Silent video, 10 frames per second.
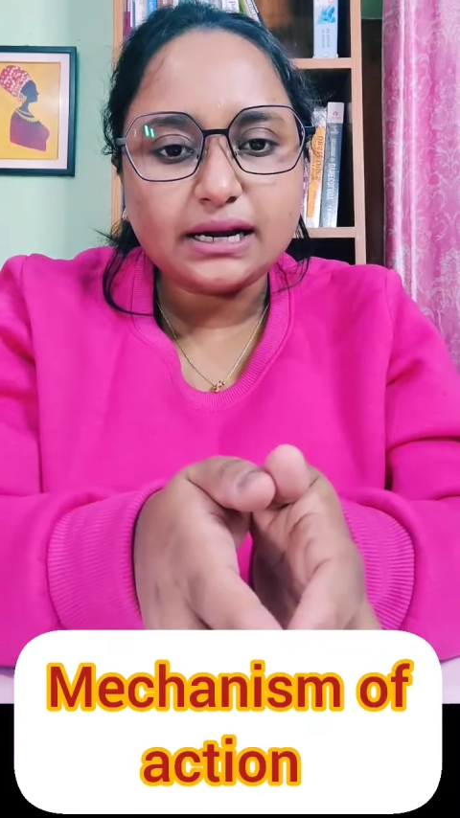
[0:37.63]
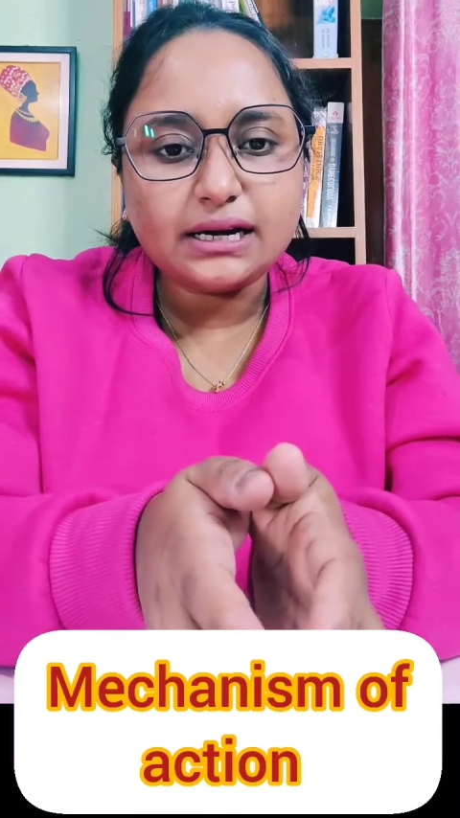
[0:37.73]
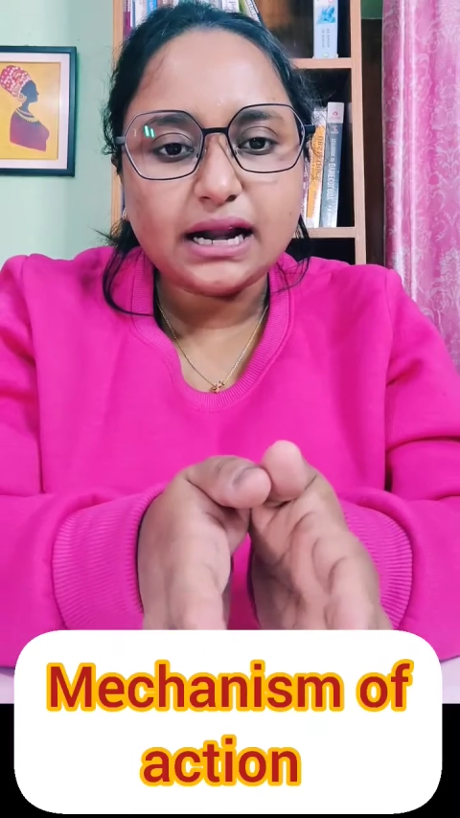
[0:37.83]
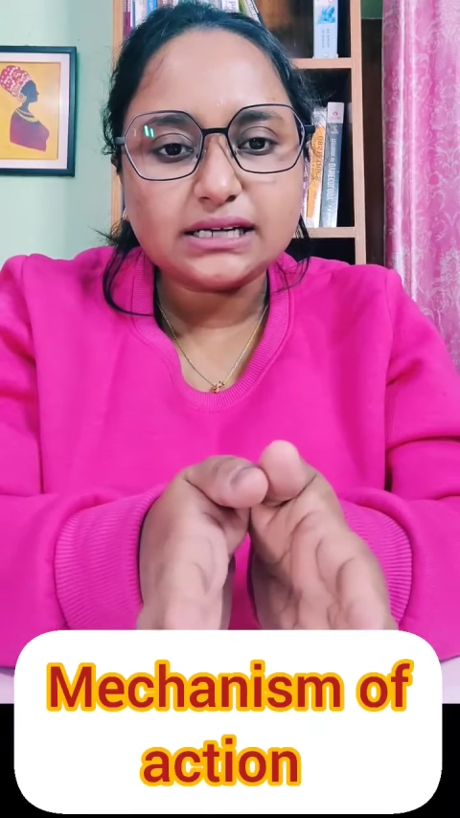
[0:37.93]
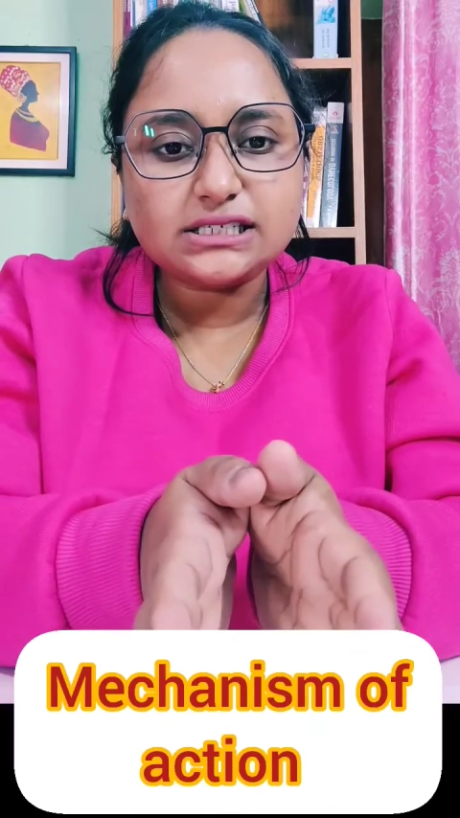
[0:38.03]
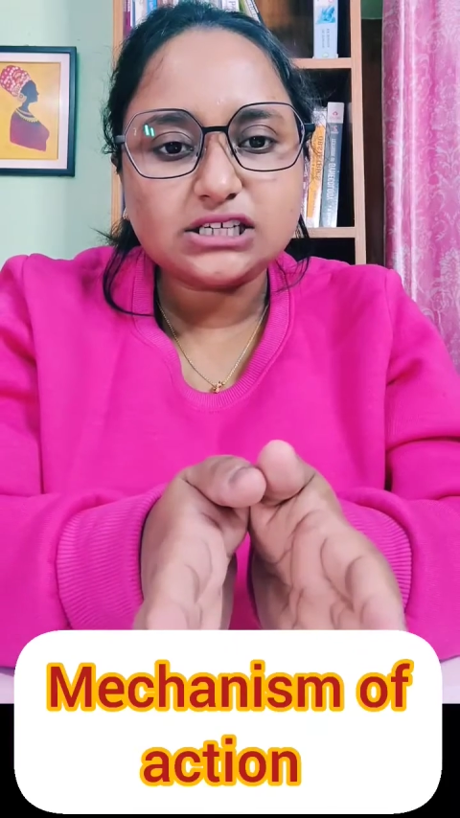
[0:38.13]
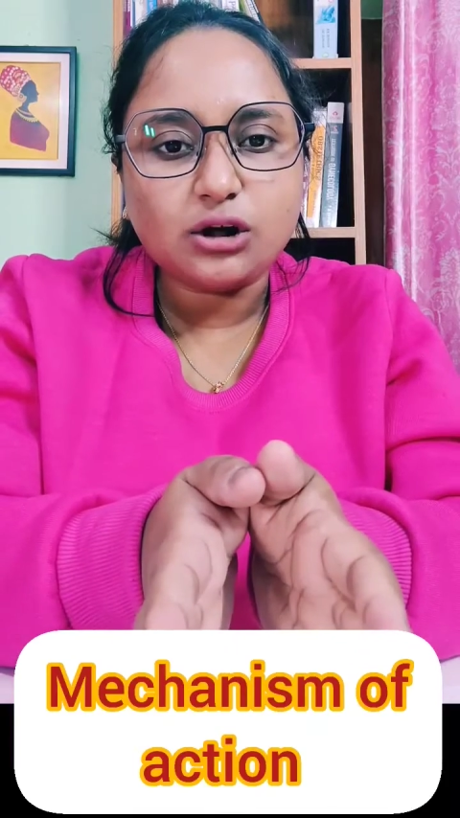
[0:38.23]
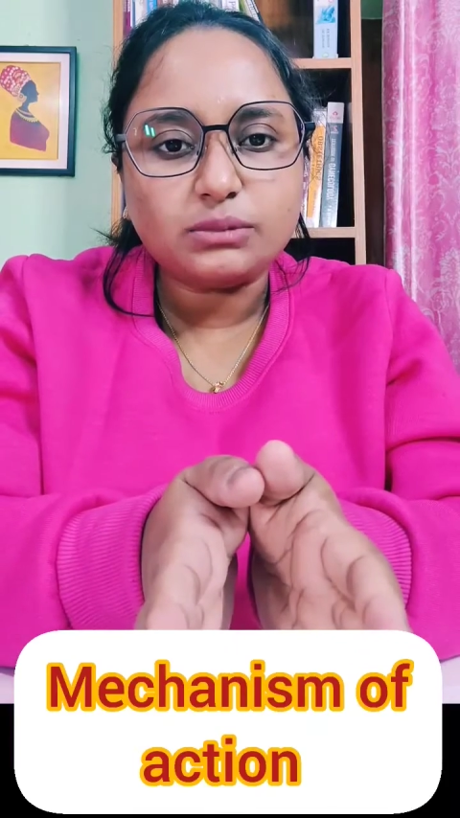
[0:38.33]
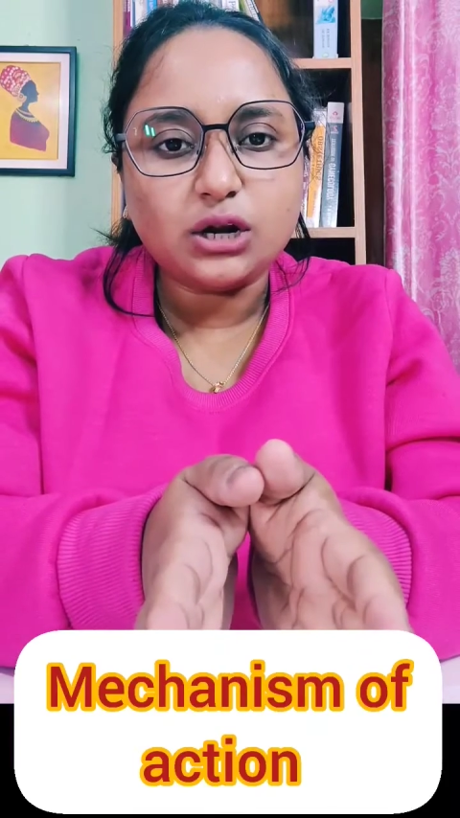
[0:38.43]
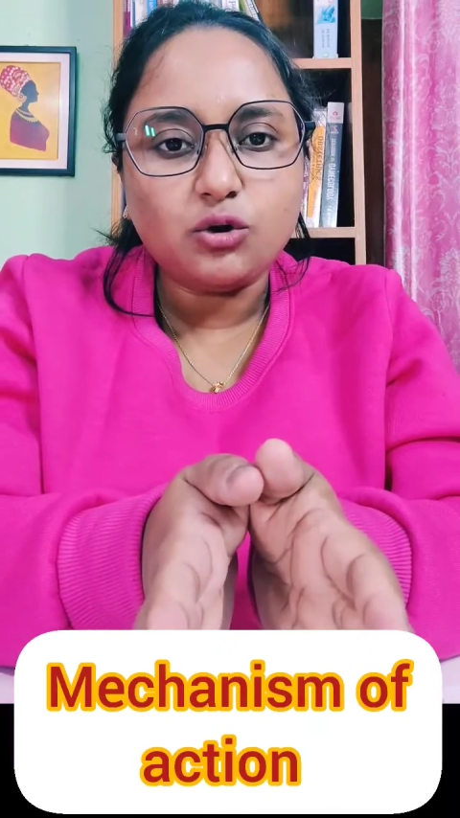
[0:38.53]
and
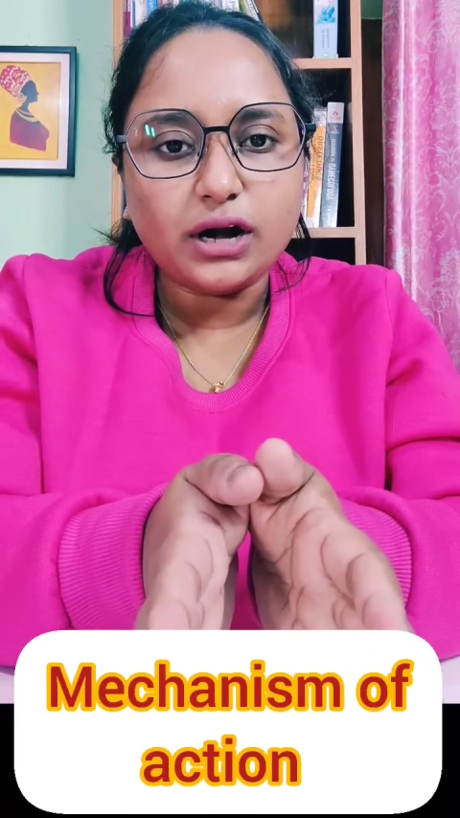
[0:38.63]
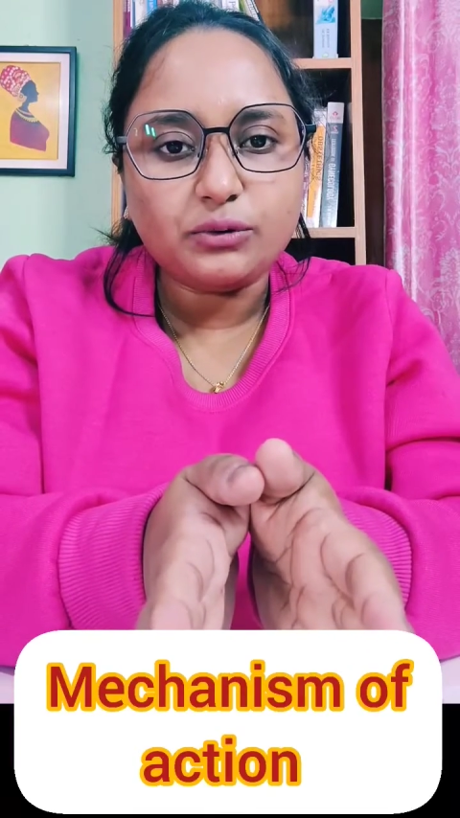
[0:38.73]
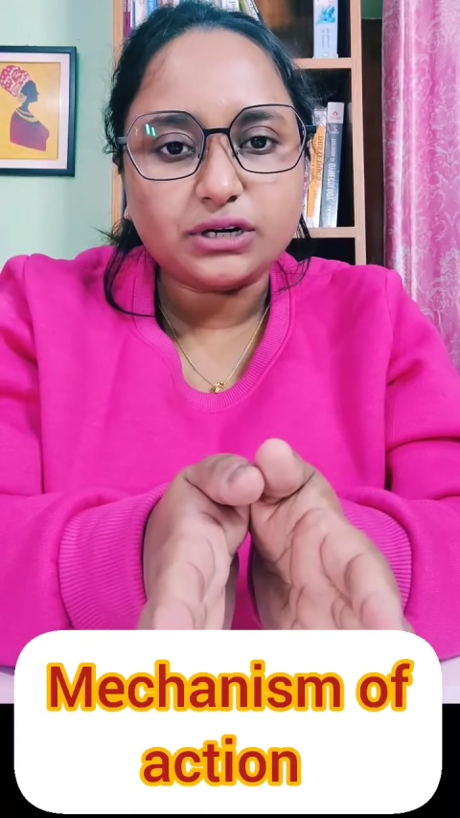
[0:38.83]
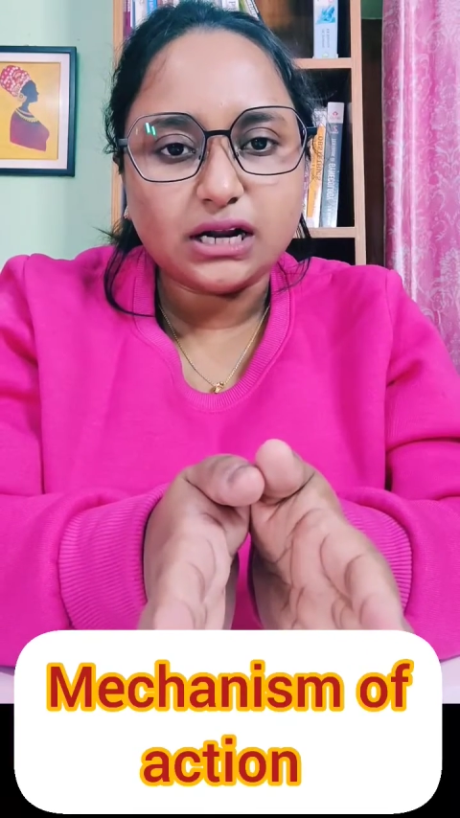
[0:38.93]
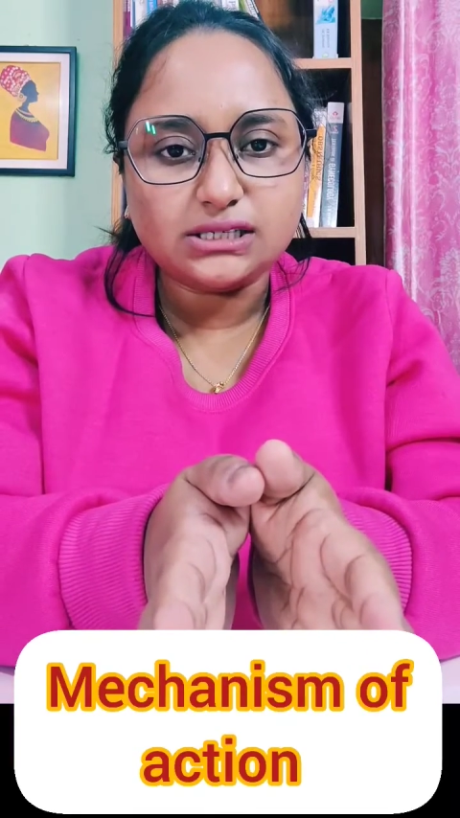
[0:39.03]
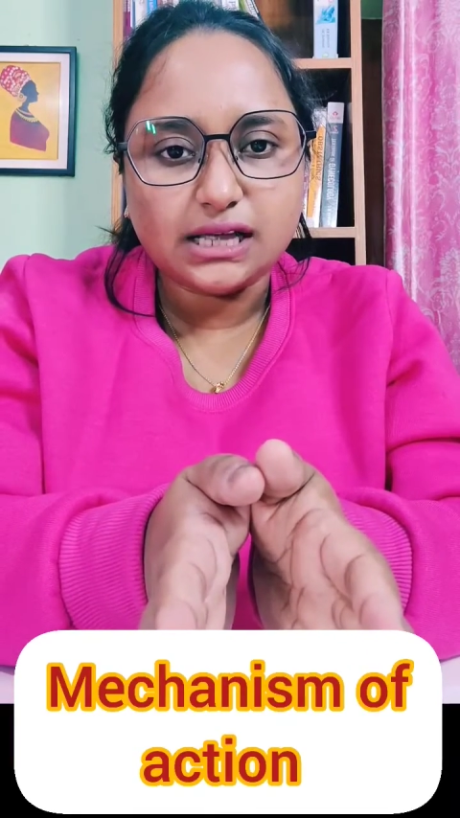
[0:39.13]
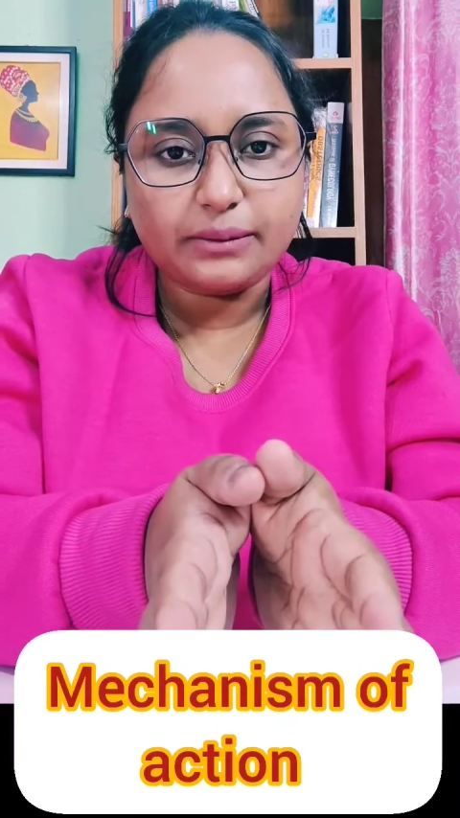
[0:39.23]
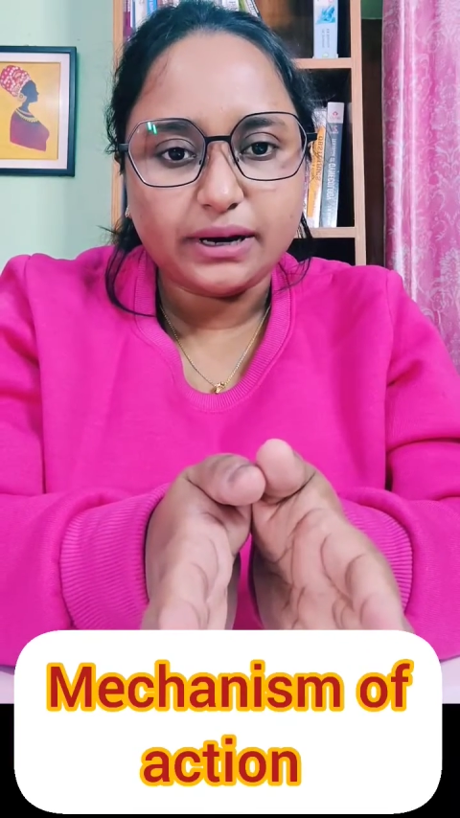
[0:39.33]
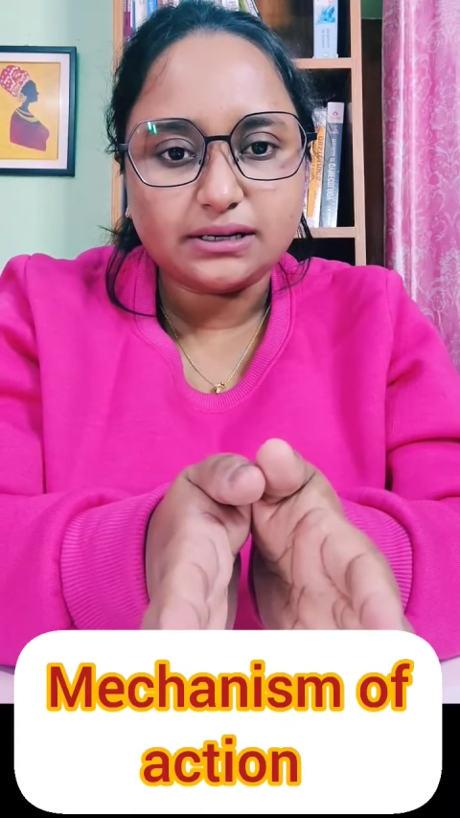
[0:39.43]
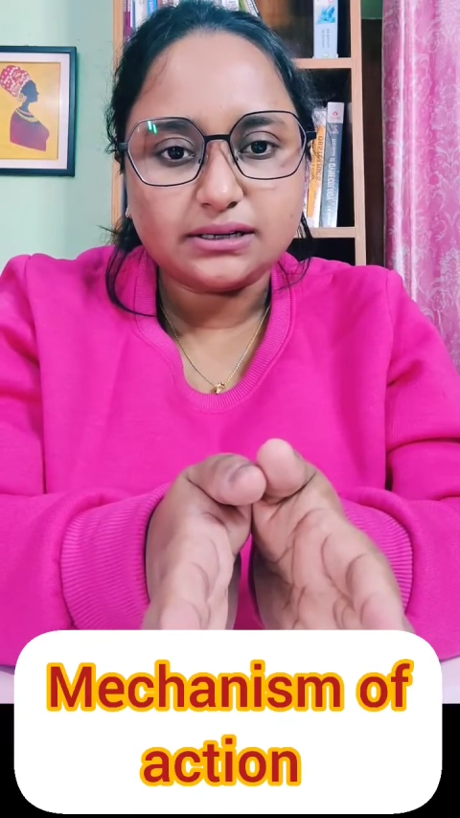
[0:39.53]
relaxation of the lower uterine
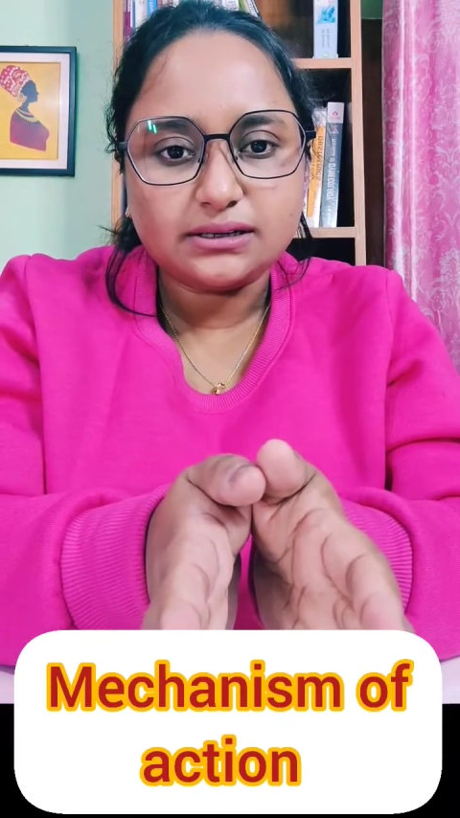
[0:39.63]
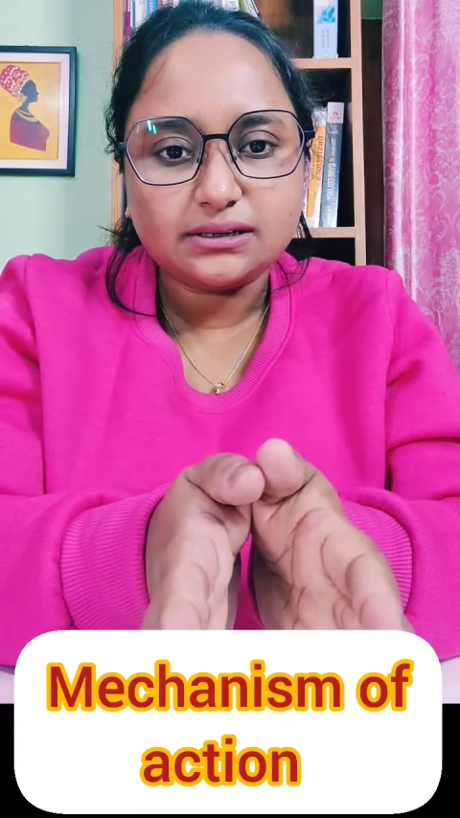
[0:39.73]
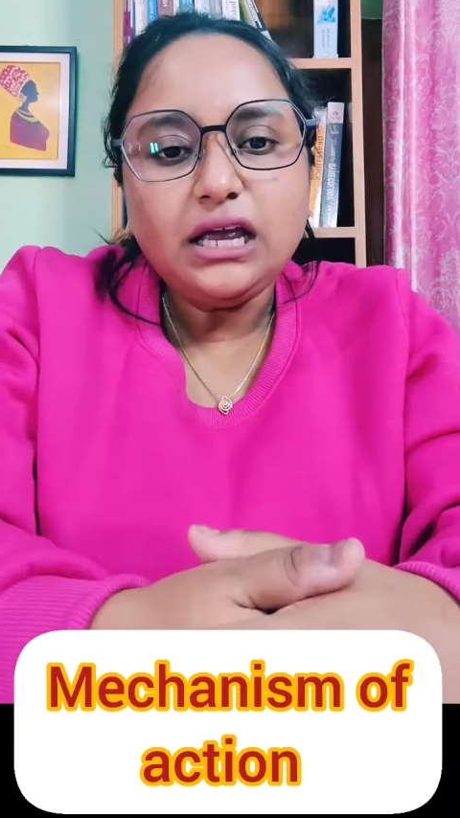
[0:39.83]
segment.